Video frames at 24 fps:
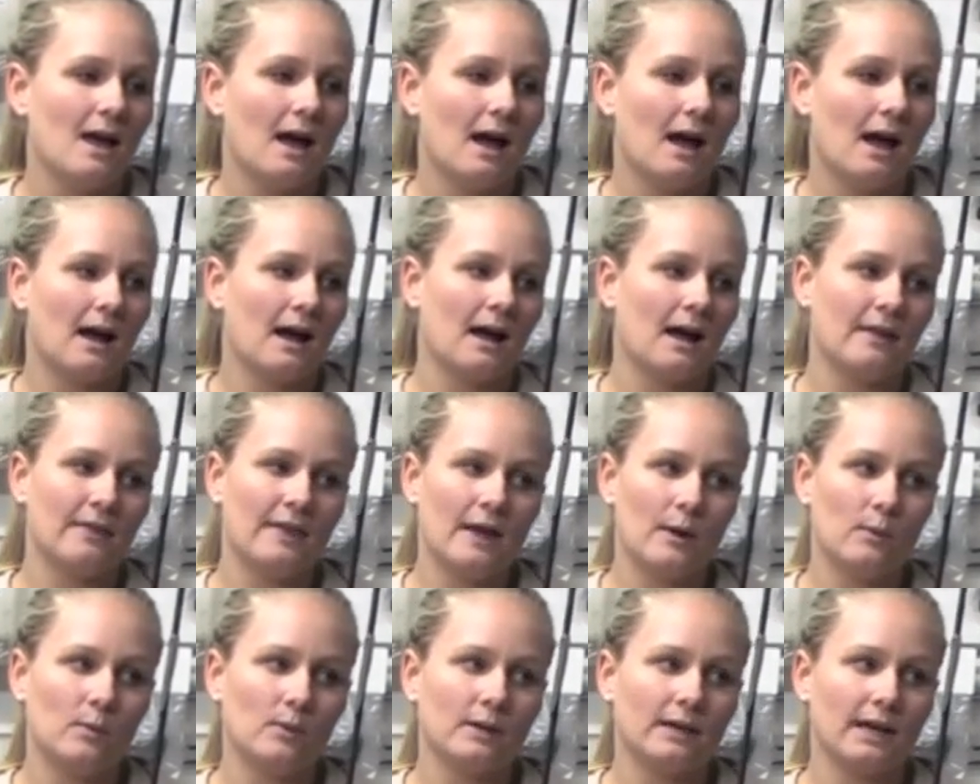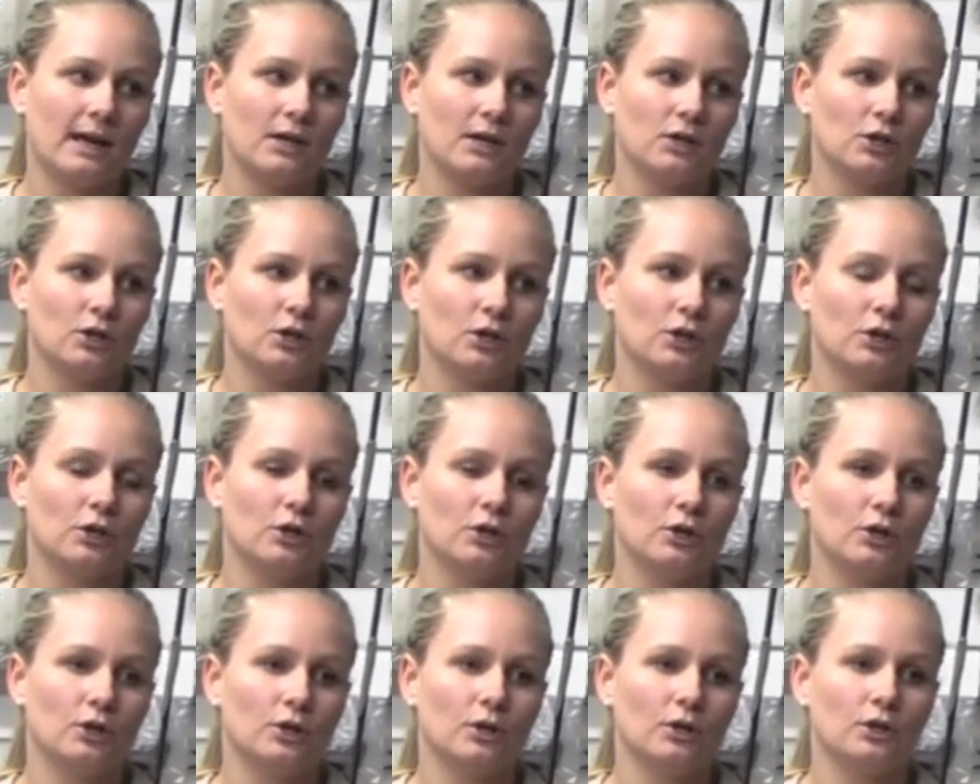That will get
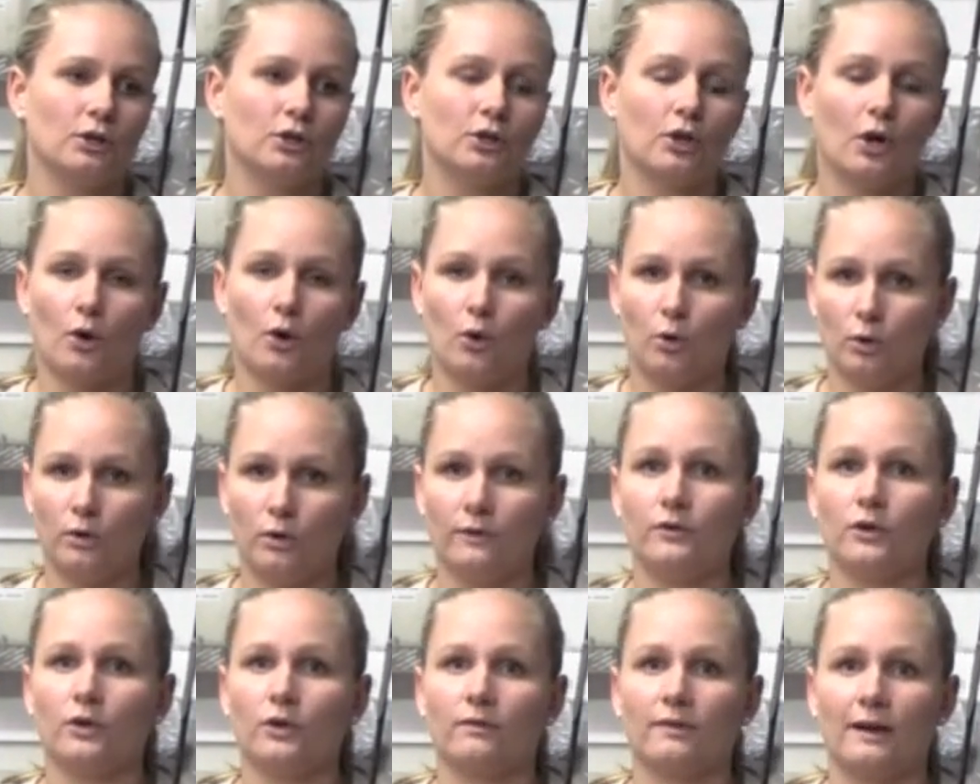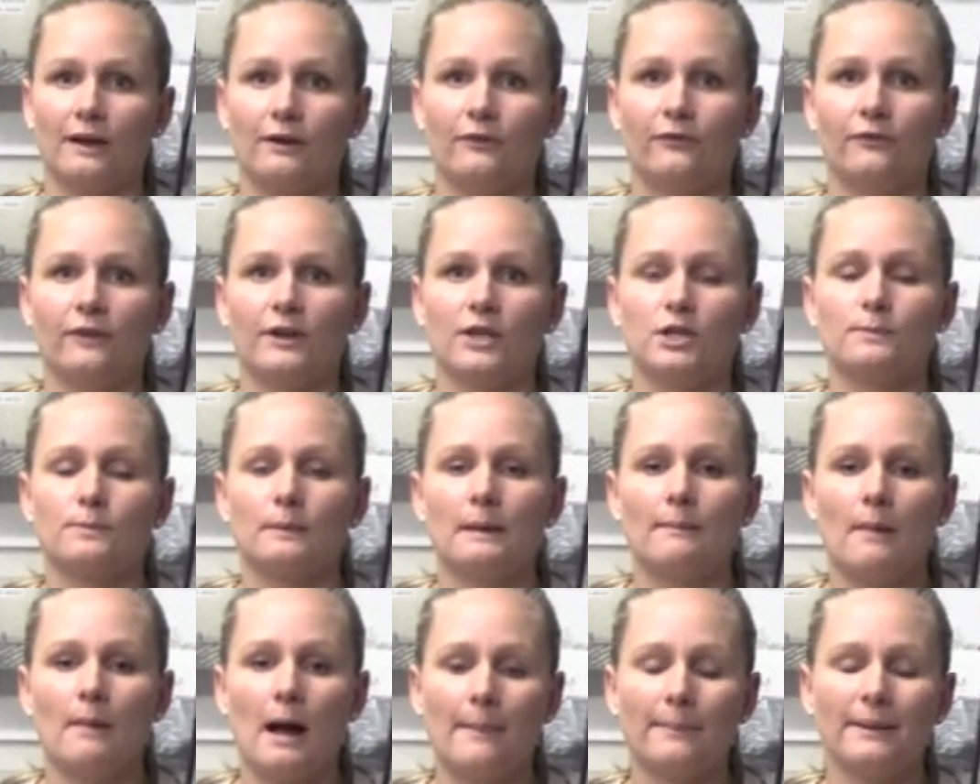you, you know, all of your reef fish, but
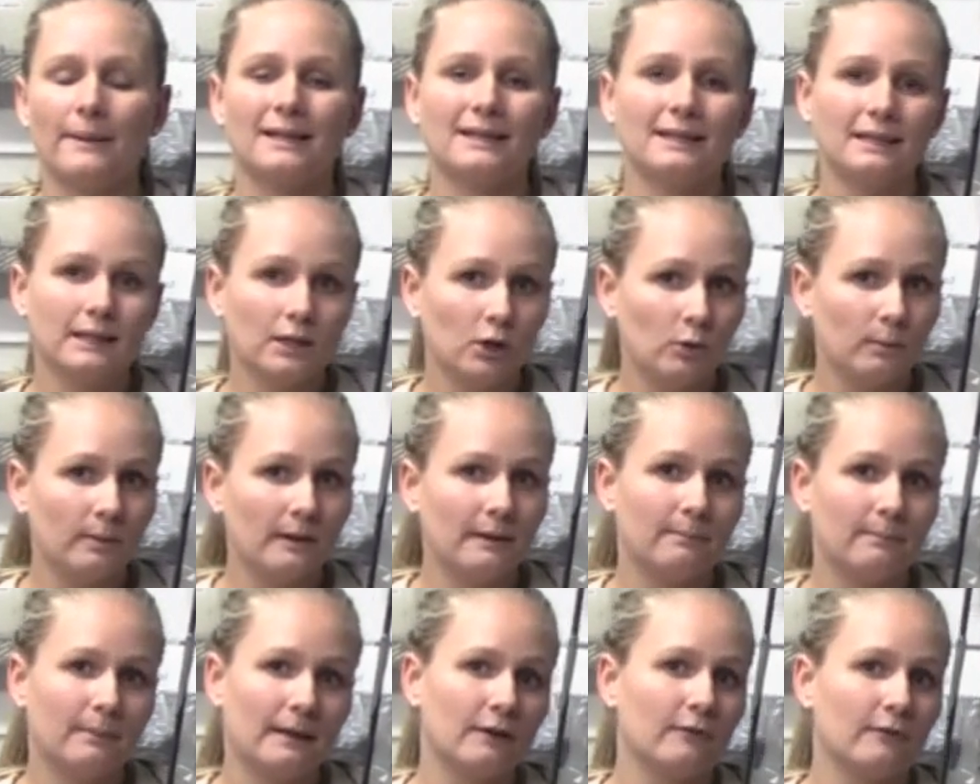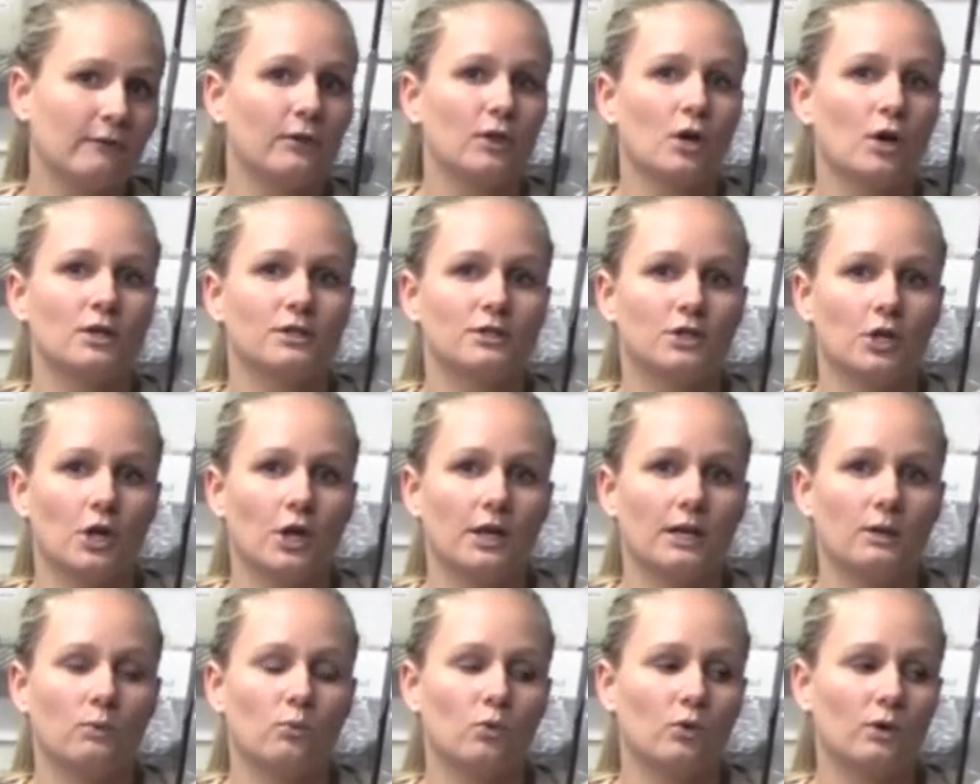it might be a little bit big for those
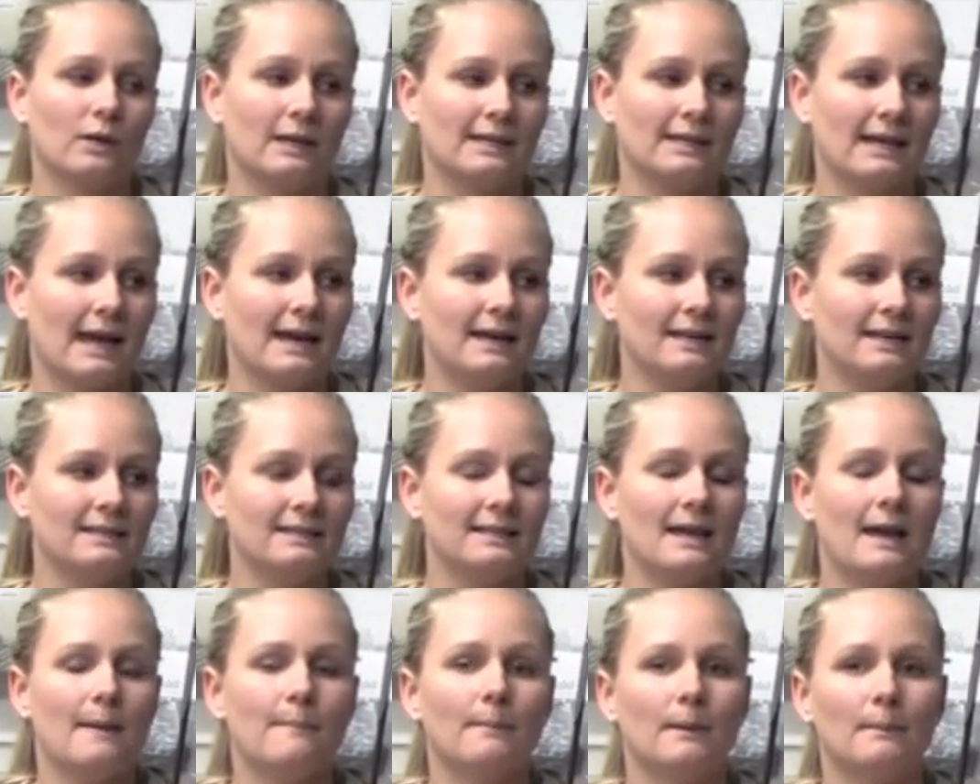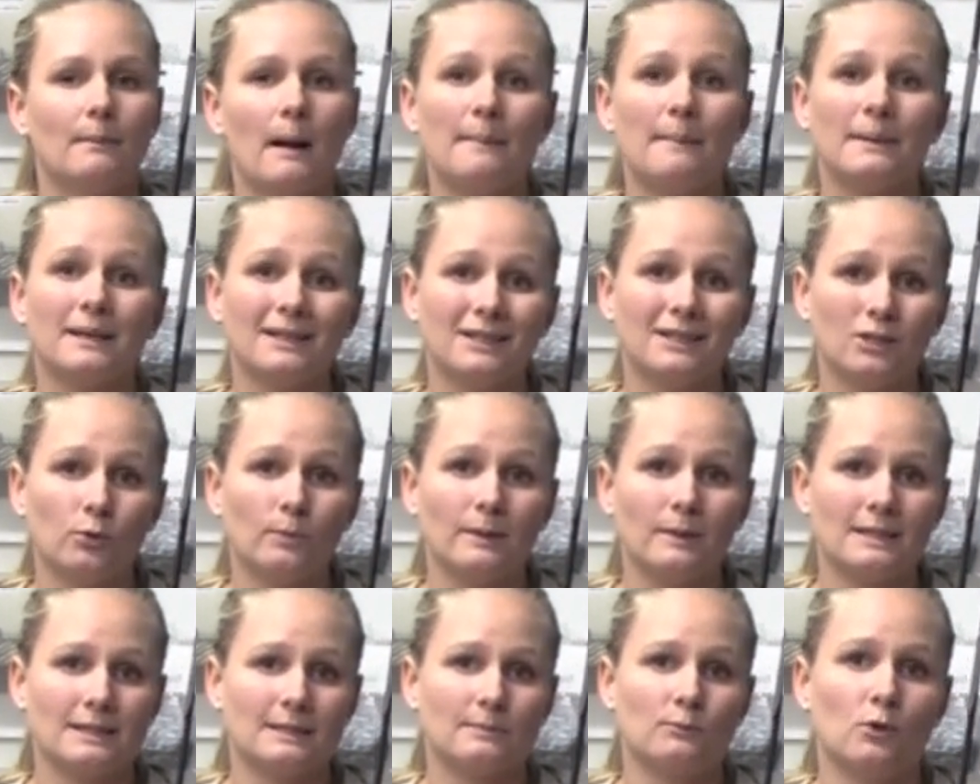dirty water days, but it might be a little
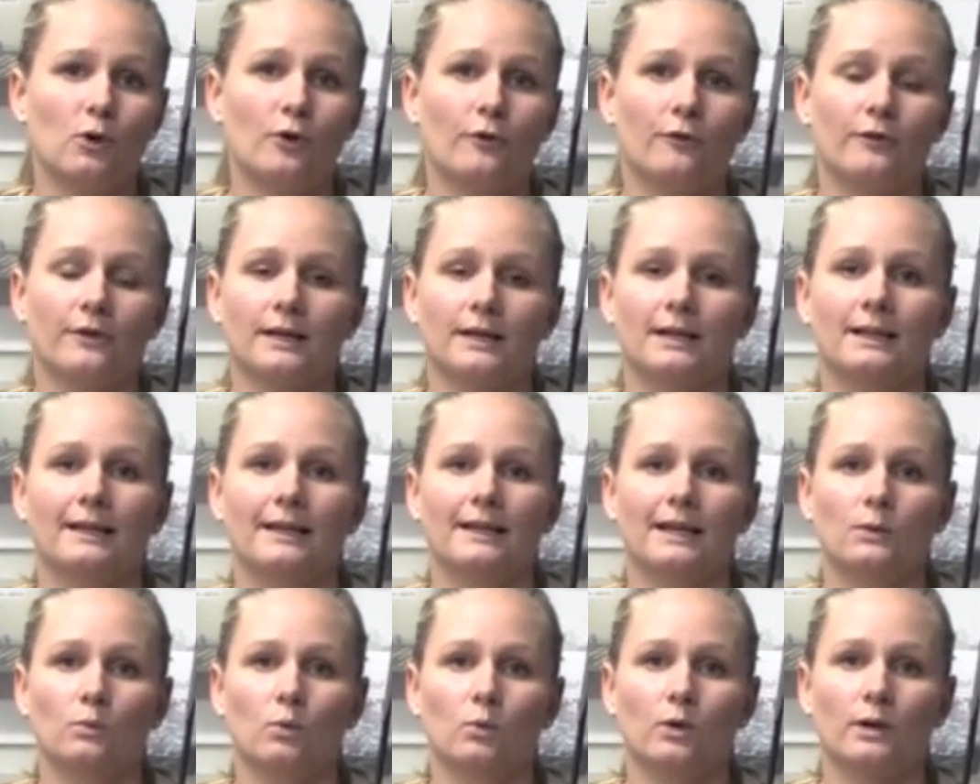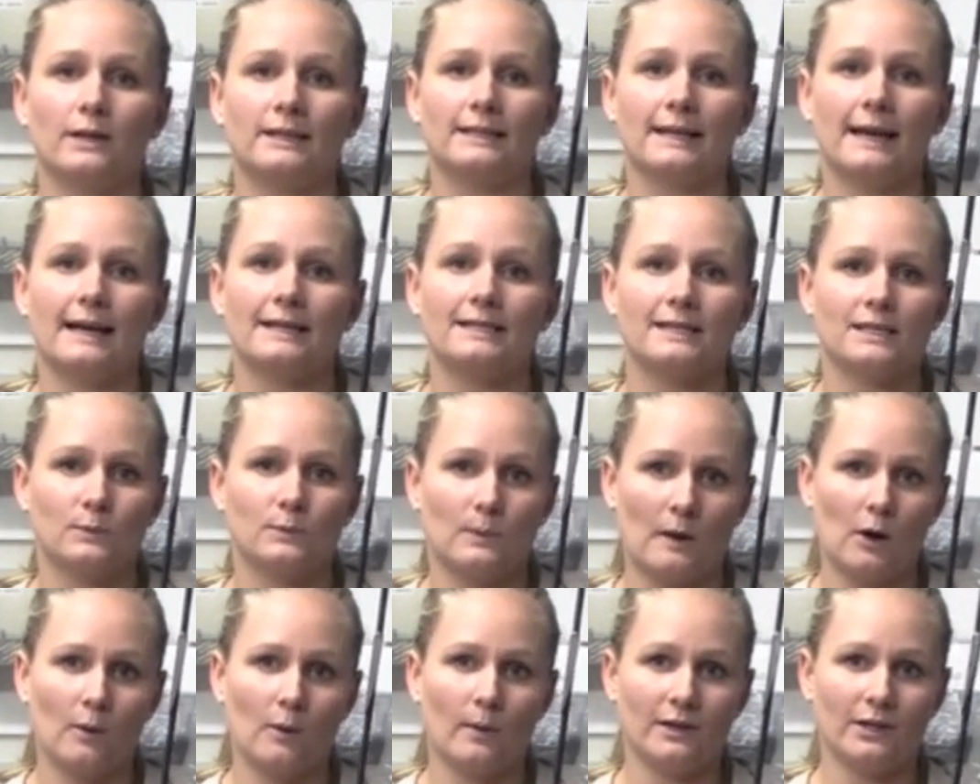bit small for the clean water days as
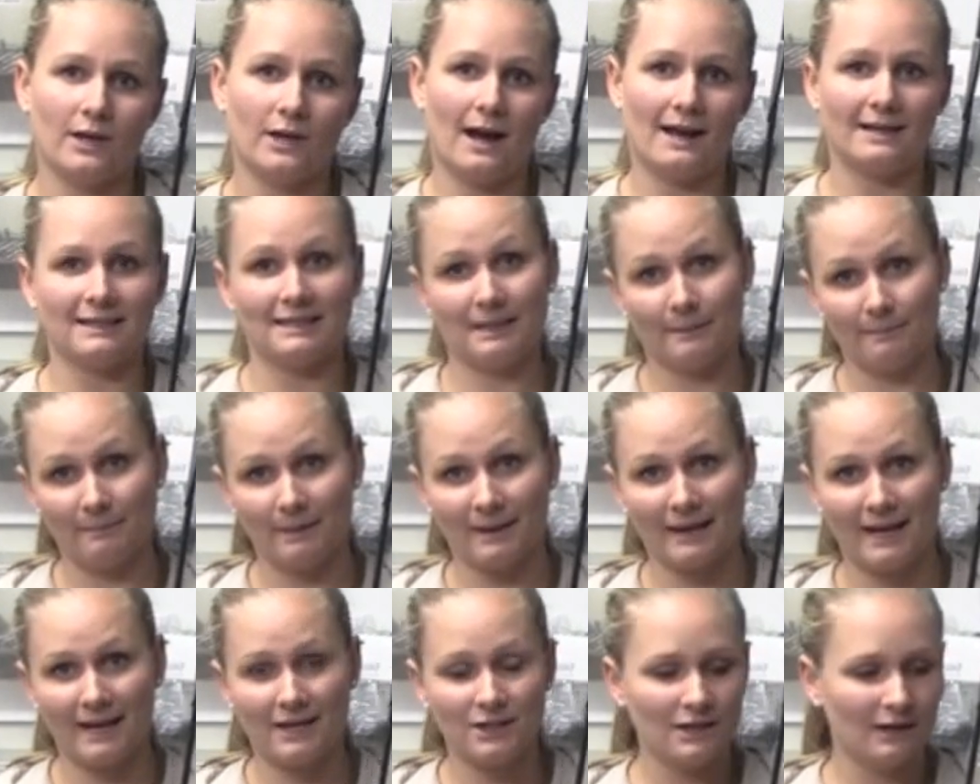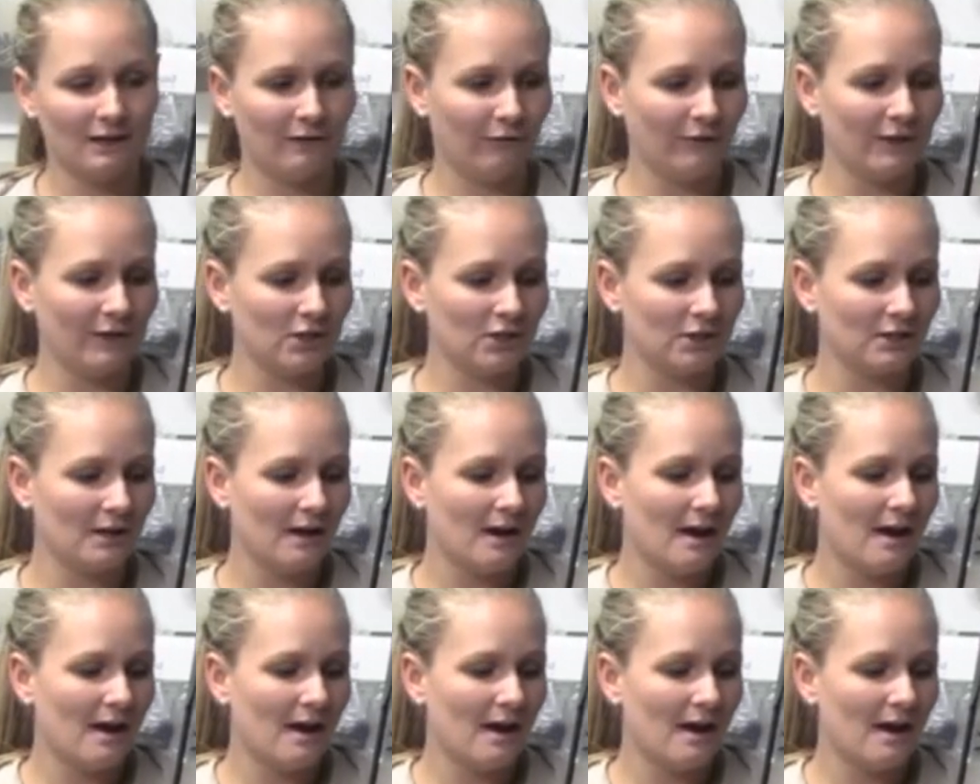well when you're hunting pelagic fish.